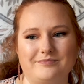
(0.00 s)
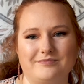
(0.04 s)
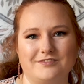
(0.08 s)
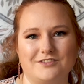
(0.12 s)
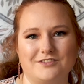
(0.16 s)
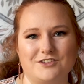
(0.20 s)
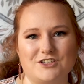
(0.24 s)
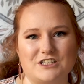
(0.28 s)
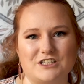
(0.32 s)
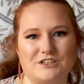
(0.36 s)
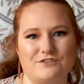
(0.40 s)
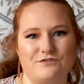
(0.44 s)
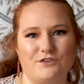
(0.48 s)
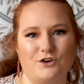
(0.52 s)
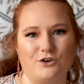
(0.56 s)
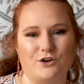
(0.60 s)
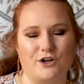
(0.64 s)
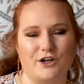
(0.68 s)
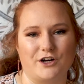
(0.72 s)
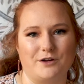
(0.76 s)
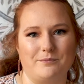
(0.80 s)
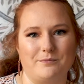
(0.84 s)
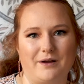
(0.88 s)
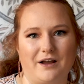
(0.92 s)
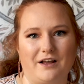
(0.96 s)
just feel
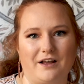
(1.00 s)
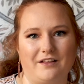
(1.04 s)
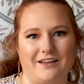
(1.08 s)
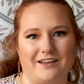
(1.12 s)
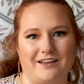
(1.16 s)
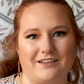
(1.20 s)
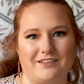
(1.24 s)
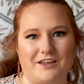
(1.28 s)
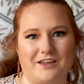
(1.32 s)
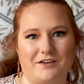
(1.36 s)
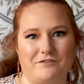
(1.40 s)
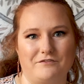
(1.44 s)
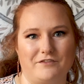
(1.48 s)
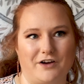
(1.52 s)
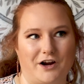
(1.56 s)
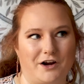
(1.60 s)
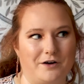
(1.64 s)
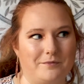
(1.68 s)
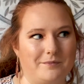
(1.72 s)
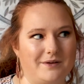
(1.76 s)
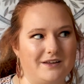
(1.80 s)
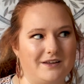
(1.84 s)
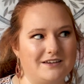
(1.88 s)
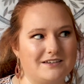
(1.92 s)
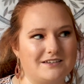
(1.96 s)
good about the
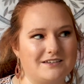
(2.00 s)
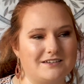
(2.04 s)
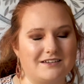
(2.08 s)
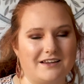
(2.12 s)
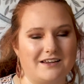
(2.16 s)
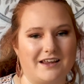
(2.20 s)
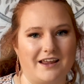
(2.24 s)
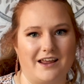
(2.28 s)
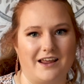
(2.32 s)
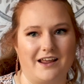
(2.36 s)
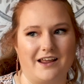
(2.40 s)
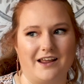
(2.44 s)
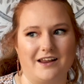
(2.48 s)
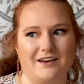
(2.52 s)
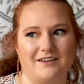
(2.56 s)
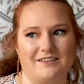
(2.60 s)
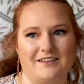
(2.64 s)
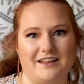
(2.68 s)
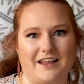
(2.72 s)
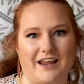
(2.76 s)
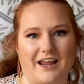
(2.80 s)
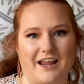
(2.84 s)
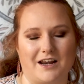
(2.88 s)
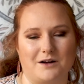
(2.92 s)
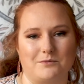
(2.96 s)
environment and
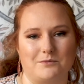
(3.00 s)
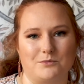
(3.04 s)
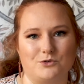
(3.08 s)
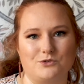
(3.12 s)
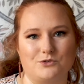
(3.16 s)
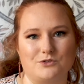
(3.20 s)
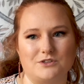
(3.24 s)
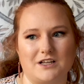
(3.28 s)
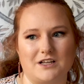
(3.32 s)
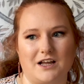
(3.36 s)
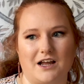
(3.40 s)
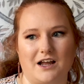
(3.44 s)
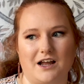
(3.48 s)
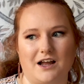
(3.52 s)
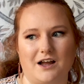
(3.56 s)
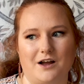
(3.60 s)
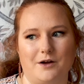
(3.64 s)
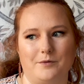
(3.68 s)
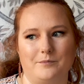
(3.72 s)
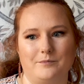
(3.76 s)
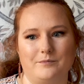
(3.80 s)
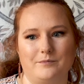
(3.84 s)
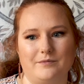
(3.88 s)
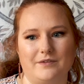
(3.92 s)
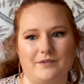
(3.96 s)
the animals.
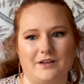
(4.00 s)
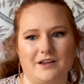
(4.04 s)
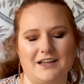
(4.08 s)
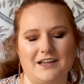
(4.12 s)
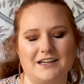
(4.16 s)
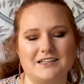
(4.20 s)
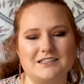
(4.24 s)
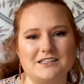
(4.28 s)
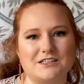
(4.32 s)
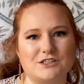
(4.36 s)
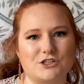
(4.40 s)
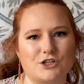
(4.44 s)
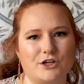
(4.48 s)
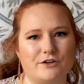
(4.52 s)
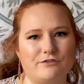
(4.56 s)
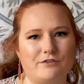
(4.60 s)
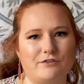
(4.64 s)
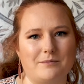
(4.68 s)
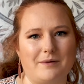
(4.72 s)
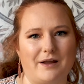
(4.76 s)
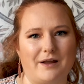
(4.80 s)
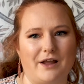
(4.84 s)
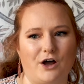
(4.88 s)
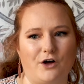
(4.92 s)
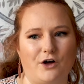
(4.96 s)
Yes, it's good for
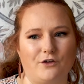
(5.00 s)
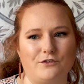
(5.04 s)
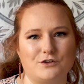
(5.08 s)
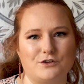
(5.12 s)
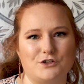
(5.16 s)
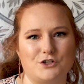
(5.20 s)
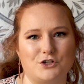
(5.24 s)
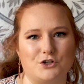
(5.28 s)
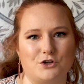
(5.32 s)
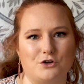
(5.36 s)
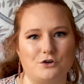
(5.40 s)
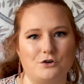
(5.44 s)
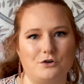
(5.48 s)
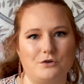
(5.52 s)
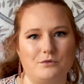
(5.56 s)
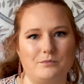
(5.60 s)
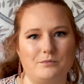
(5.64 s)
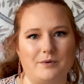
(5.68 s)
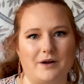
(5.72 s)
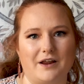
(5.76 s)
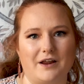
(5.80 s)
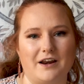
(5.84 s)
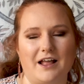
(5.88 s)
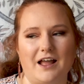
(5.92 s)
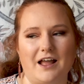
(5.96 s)
my health too,
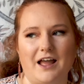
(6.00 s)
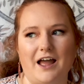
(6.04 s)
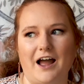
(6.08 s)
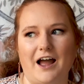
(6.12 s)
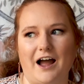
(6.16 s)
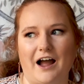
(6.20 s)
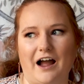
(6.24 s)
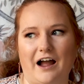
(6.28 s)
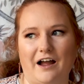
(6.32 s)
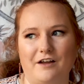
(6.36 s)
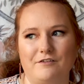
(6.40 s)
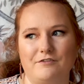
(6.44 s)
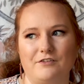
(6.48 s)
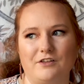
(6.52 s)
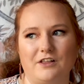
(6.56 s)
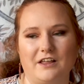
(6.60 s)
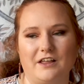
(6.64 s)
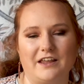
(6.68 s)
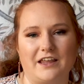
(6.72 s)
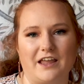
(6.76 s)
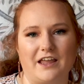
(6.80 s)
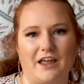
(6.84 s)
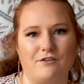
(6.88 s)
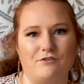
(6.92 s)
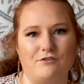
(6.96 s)
but I feel
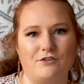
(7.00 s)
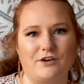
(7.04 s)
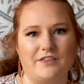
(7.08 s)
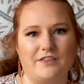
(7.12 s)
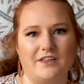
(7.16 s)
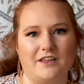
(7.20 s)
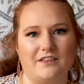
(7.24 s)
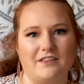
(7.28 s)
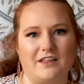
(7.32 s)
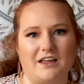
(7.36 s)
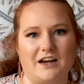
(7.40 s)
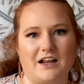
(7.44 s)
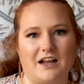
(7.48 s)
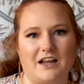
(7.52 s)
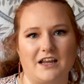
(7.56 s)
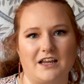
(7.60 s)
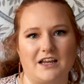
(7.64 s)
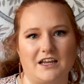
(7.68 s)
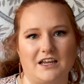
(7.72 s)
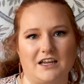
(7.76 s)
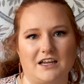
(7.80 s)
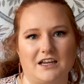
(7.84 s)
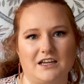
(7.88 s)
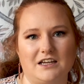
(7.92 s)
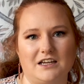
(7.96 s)
like everything that I
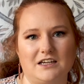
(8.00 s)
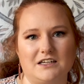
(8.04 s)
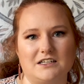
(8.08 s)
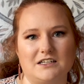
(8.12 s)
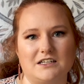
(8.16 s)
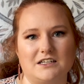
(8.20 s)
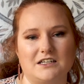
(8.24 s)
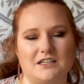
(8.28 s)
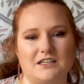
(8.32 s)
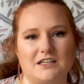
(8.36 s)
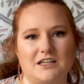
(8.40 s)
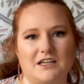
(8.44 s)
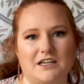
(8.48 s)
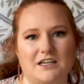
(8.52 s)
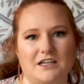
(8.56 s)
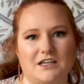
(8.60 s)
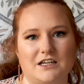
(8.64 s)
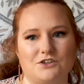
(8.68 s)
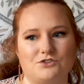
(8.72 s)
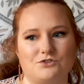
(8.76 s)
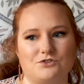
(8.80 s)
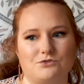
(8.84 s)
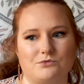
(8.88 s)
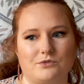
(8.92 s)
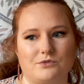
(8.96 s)
eat
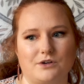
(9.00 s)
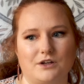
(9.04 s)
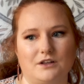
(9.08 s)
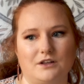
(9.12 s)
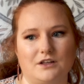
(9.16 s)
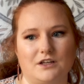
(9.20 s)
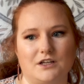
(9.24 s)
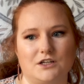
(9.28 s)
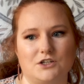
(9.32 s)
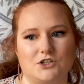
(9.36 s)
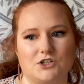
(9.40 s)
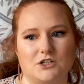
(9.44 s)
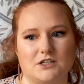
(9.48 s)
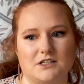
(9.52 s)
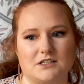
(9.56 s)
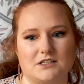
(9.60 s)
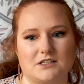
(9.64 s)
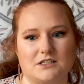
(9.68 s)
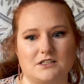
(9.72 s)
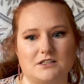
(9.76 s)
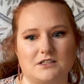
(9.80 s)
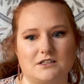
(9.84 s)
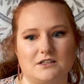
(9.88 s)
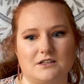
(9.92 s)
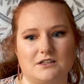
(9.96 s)
is really
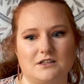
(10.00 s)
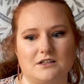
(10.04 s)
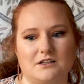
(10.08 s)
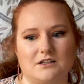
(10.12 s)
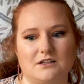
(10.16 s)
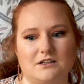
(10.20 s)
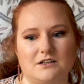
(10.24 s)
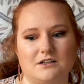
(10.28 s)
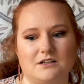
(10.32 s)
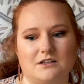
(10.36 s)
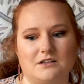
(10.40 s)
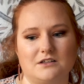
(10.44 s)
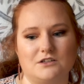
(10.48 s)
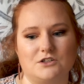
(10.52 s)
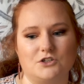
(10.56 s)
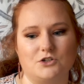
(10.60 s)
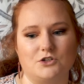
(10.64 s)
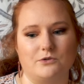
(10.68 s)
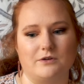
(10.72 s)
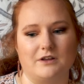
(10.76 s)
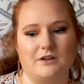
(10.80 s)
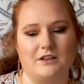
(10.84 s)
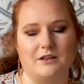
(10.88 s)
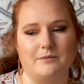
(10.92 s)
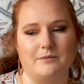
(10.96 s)
just
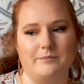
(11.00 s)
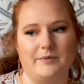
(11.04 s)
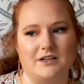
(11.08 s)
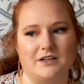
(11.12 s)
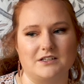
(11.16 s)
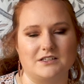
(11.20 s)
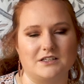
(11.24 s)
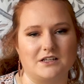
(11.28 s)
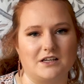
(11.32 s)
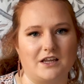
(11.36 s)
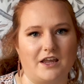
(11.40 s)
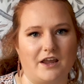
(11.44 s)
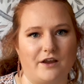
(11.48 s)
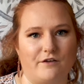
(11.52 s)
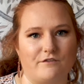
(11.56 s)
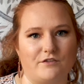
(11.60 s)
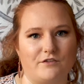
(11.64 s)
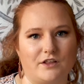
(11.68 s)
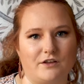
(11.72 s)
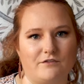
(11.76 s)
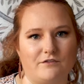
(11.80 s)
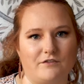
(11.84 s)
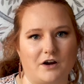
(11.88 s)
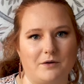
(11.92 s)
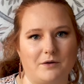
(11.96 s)
doing the best it can for
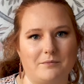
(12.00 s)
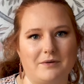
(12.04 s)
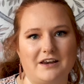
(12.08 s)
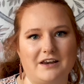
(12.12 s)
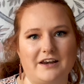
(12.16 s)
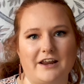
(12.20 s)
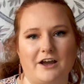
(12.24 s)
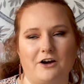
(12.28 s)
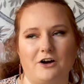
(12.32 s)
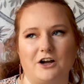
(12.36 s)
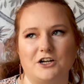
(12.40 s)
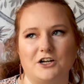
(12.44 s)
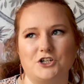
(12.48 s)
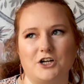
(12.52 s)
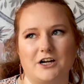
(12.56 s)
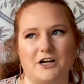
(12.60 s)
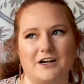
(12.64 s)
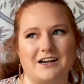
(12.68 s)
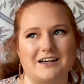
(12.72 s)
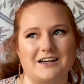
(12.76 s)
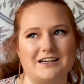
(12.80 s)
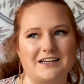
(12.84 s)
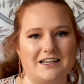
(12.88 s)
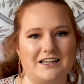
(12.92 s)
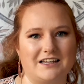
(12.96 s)
the environment. Now, I try
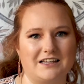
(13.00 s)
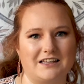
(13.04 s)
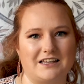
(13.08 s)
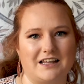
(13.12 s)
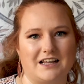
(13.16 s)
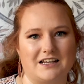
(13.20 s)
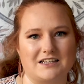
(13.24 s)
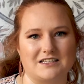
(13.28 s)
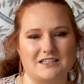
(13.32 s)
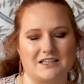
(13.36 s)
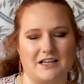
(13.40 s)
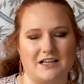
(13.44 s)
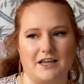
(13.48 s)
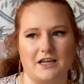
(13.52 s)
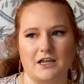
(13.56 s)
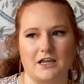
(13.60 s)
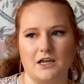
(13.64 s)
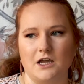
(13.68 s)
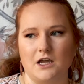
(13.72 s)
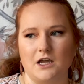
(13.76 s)
not to eat things like